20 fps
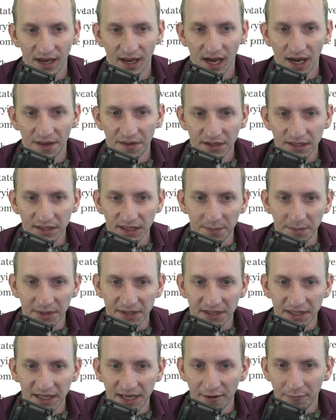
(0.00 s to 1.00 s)
And this time the
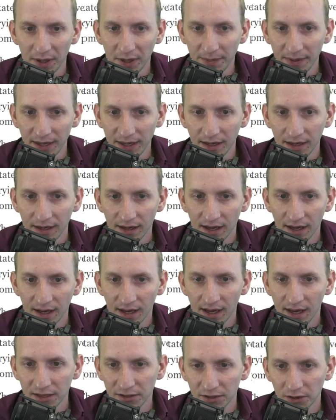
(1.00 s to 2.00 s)
CFPB
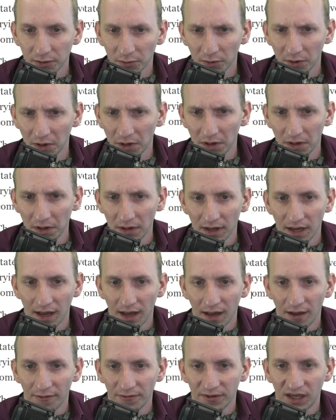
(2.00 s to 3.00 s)
is the role
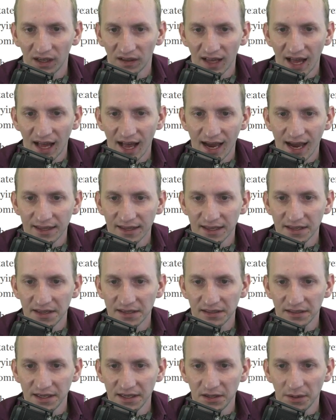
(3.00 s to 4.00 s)
of Goliath in
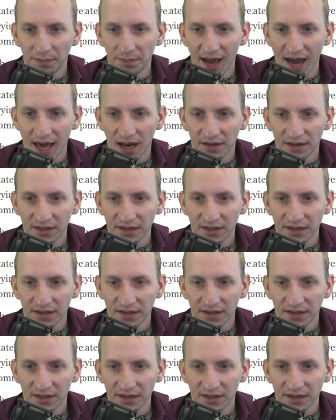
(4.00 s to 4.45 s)
this legal battle.